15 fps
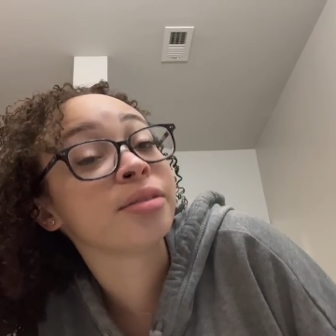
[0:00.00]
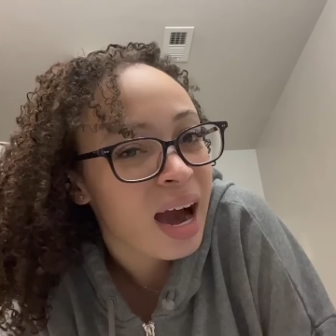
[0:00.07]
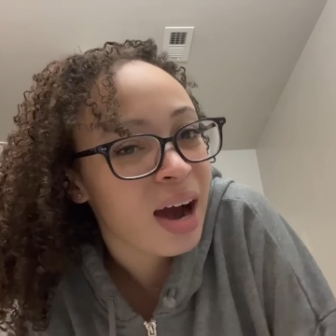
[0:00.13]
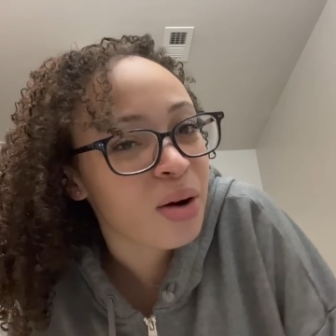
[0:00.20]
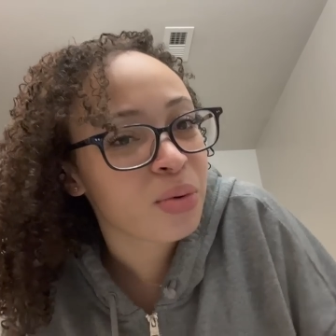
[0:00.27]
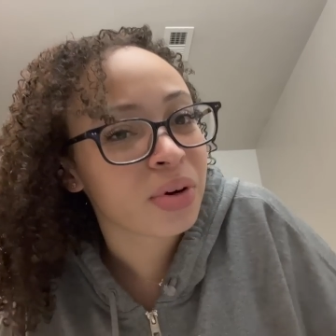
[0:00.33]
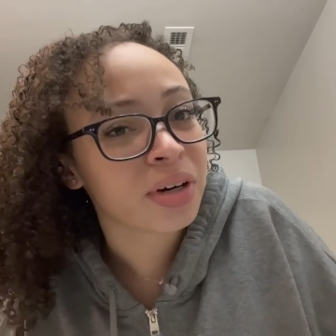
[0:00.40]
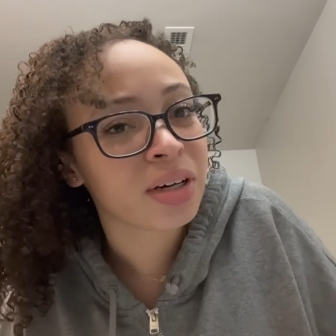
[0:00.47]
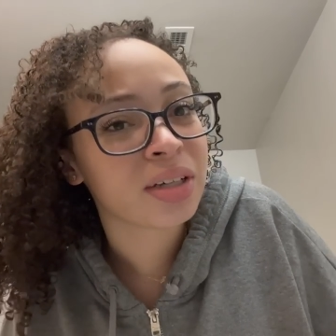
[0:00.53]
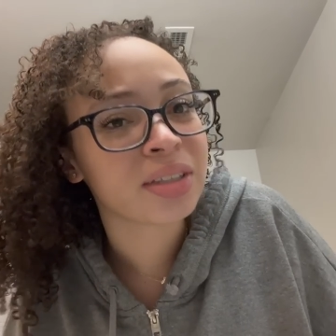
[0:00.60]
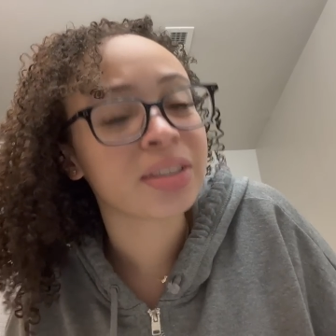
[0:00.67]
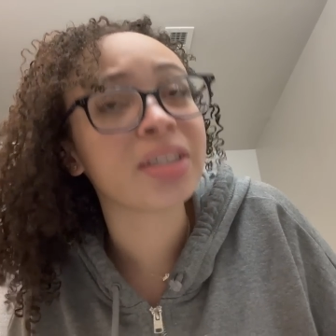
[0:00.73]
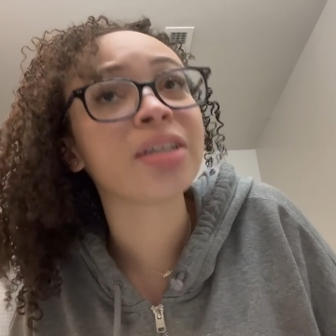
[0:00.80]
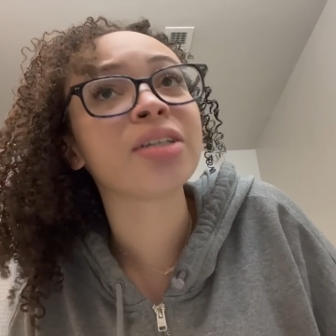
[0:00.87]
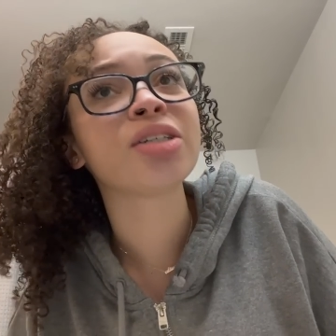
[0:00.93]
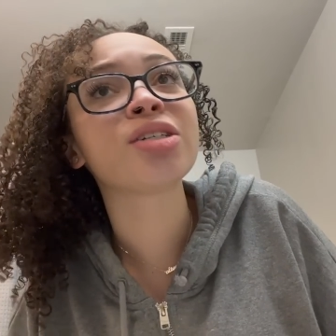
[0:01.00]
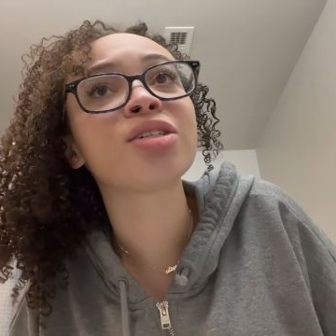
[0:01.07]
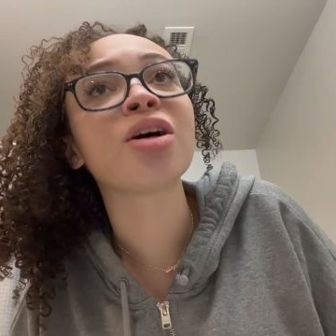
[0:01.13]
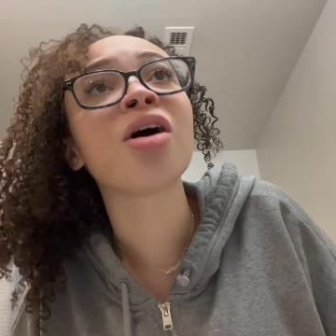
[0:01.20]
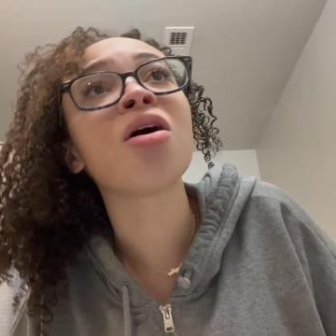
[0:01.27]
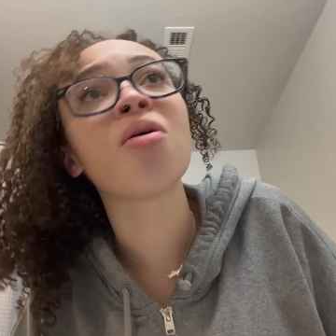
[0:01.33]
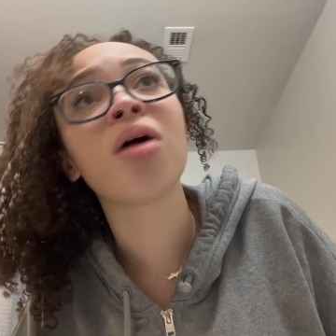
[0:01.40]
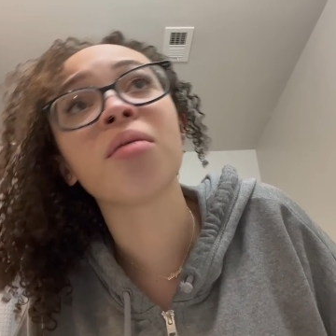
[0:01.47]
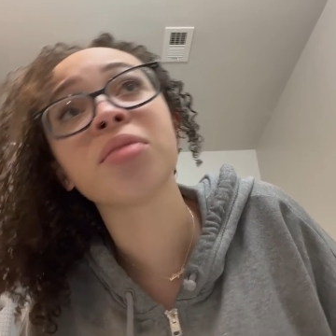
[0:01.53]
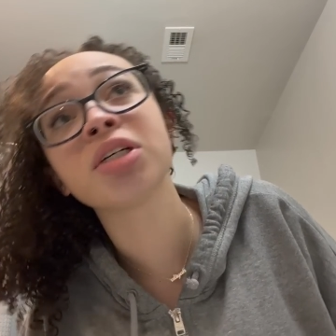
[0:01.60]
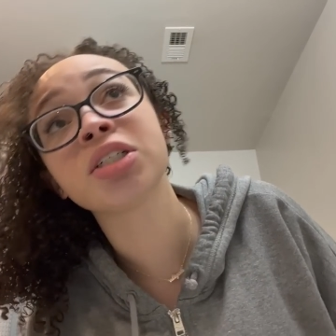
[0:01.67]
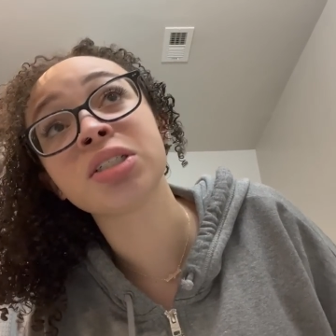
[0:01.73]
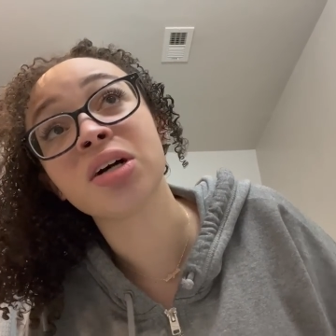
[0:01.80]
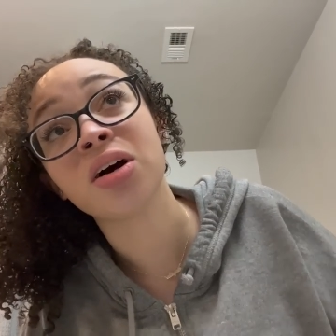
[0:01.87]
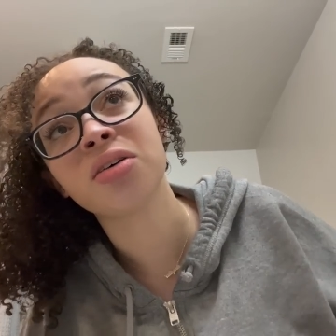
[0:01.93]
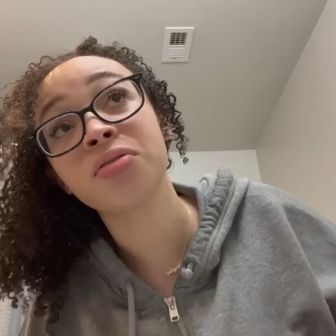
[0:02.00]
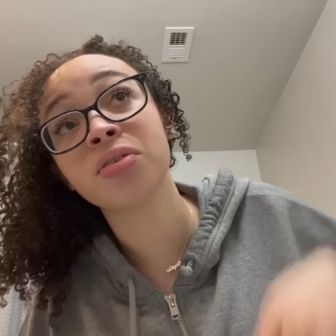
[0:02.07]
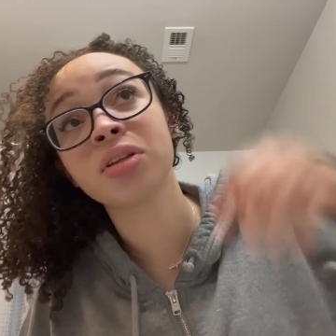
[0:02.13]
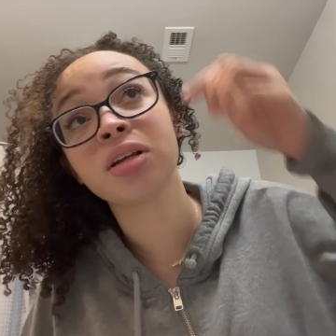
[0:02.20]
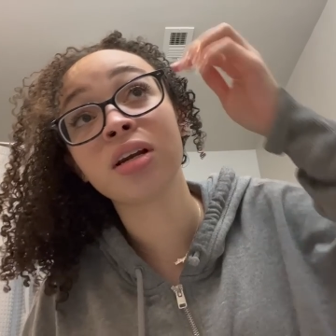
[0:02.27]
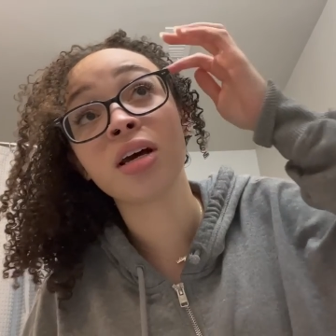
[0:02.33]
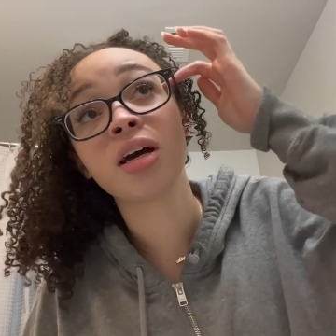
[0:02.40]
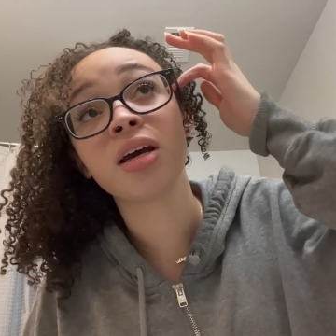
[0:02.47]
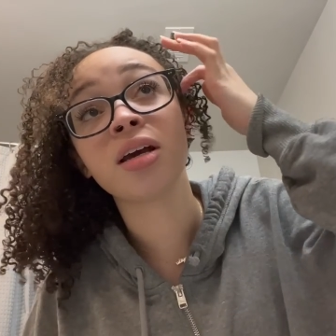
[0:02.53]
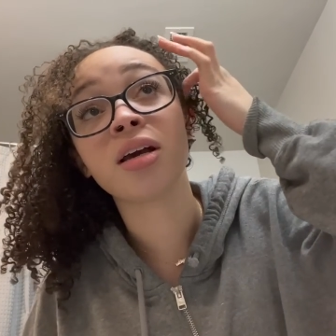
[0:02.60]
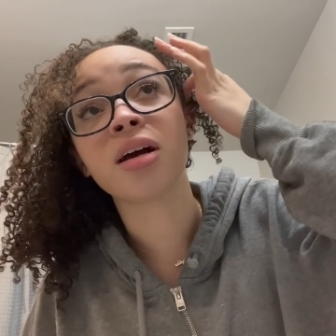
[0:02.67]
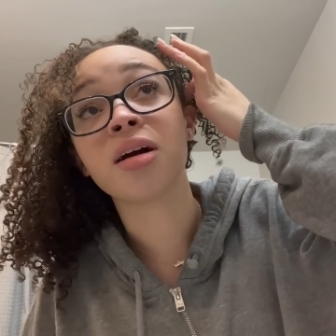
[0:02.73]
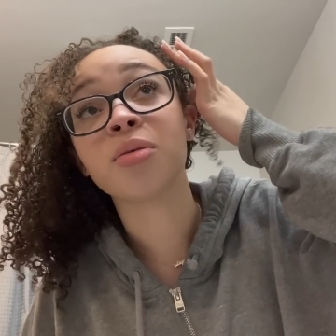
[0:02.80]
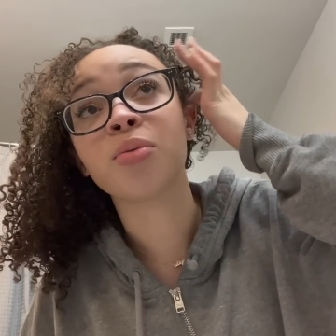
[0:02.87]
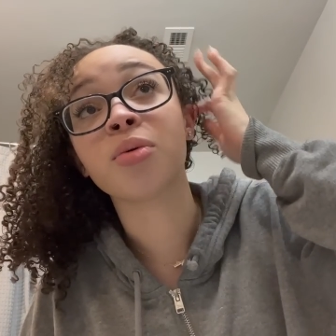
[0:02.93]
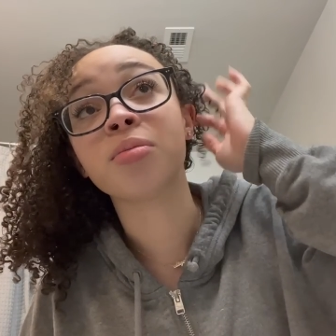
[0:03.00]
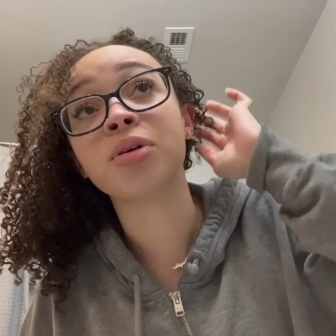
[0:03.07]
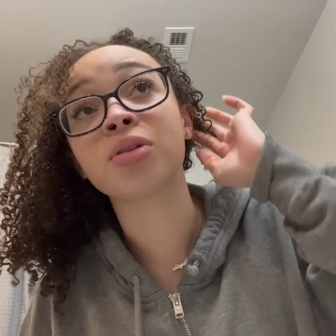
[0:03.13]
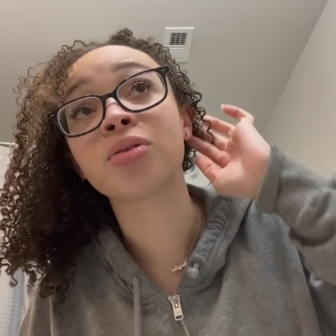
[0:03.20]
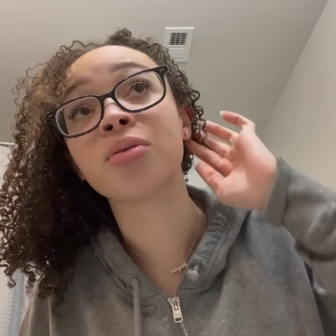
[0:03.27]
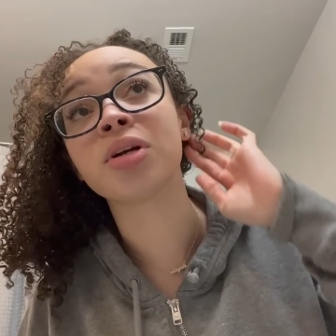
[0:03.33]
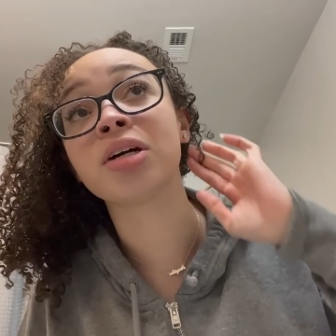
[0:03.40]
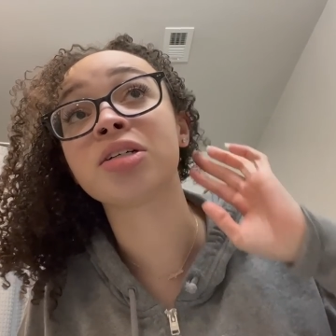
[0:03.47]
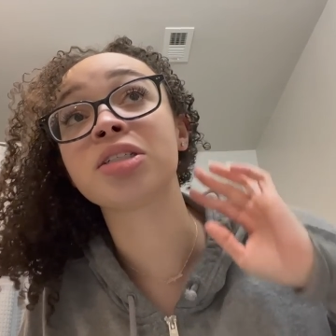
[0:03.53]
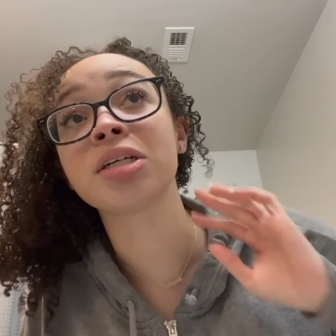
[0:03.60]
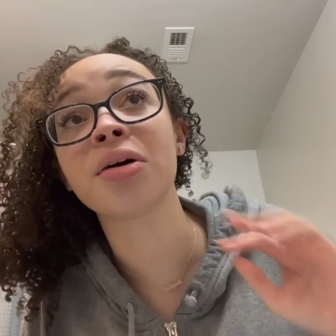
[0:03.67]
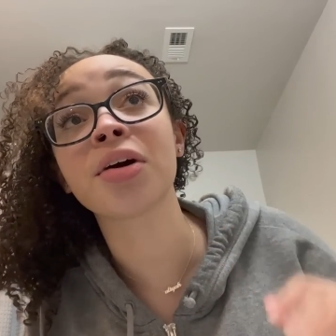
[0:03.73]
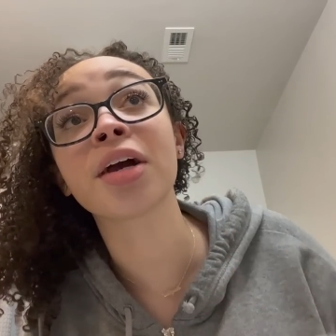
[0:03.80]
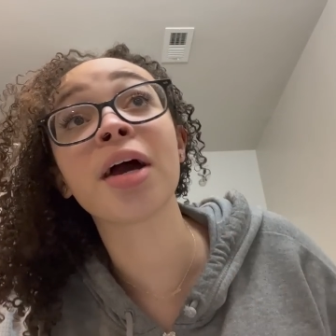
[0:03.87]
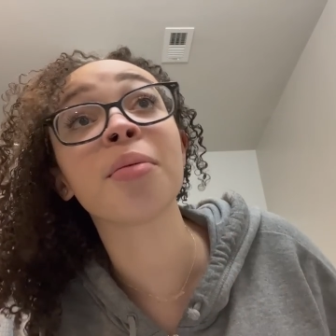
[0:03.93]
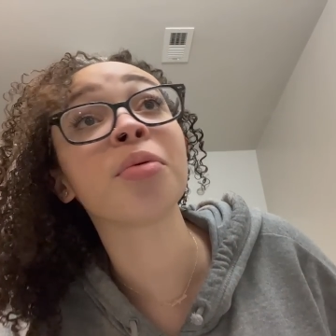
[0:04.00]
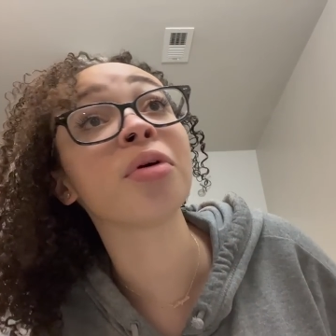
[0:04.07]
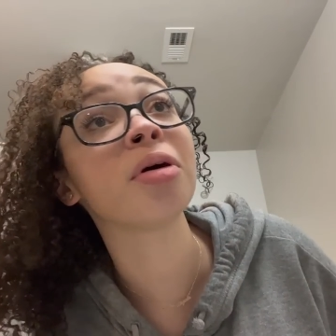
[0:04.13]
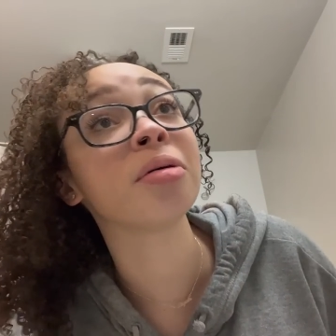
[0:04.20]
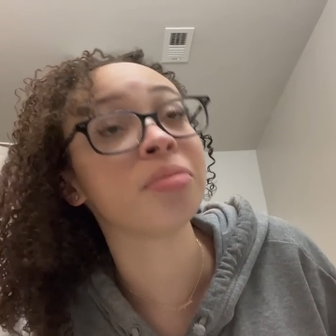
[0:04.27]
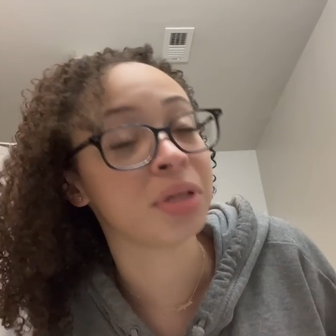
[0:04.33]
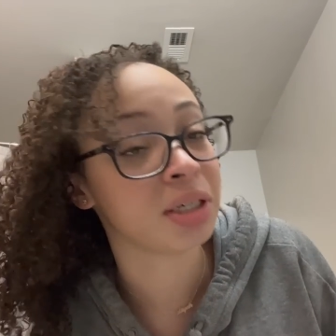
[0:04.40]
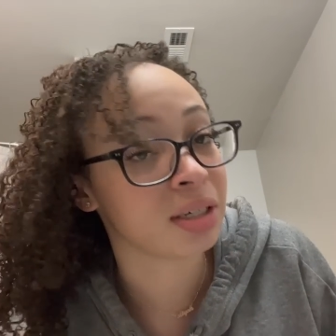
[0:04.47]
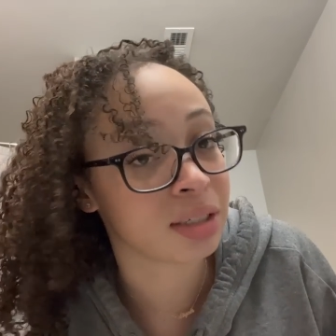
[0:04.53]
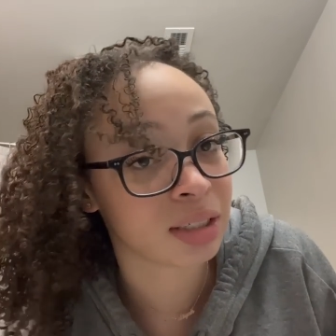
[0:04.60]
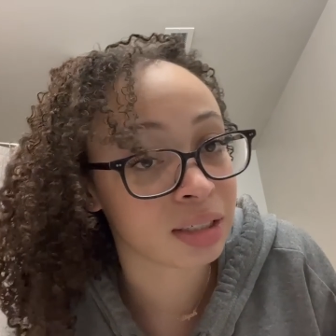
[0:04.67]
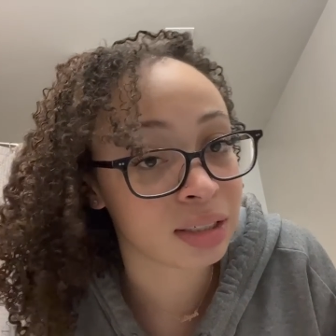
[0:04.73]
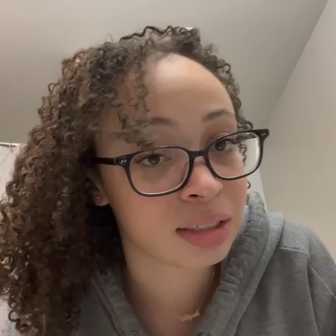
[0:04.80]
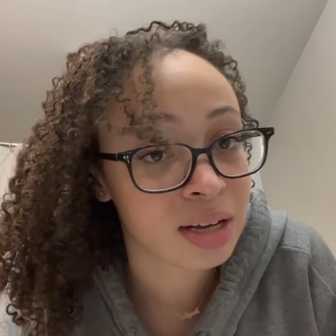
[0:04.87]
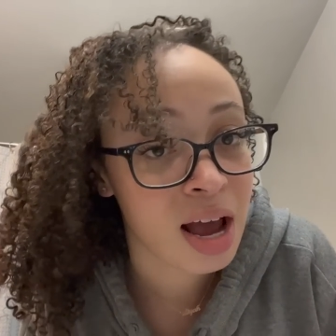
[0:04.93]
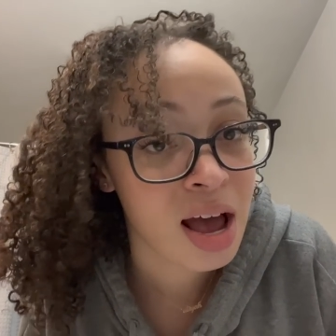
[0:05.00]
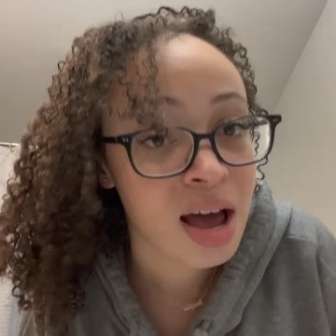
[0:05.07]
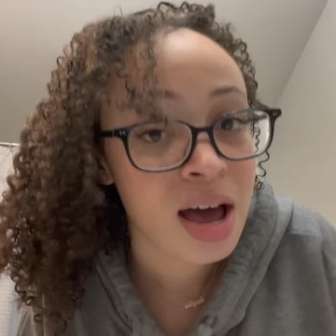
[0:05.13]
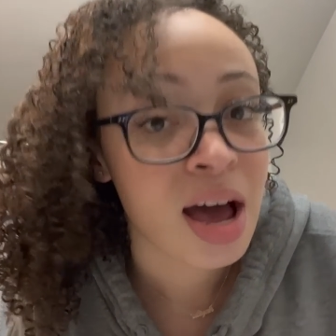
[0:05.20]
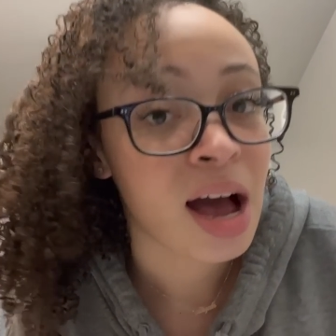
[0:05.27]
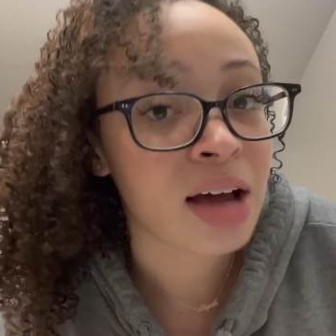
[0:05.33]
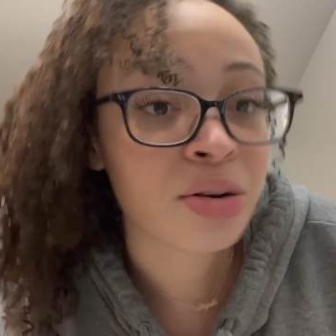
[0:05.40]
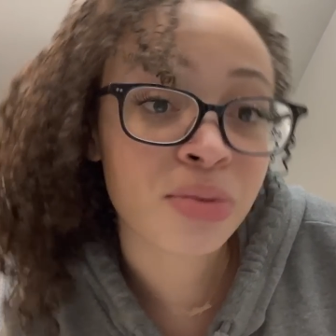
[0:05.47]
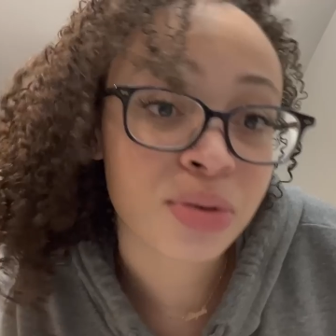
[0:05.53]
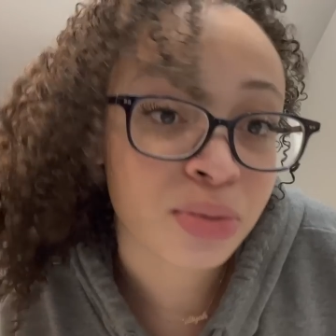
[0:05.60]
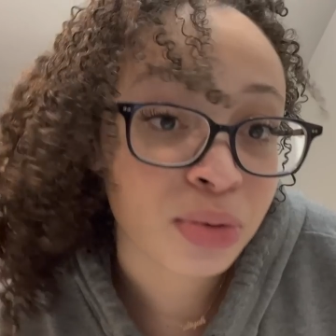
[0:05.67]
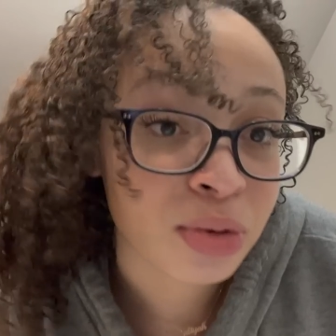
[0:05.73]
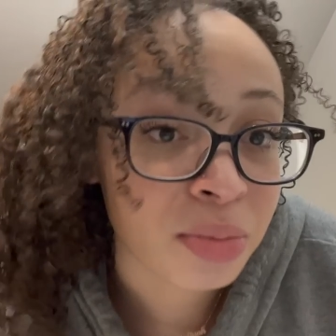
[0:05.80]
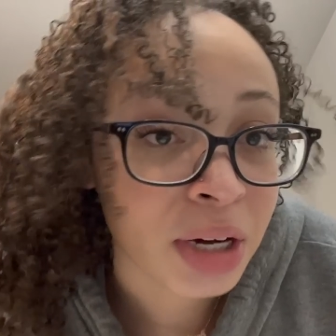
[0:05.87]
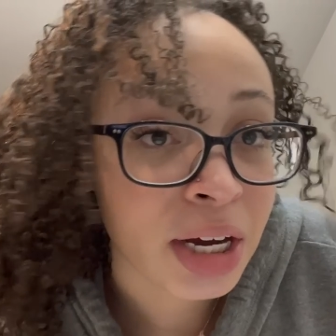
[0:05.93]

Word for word: hour or so. I'm gonna shower for the night. I will be throwing that shower cap on because I don't wanna ruin my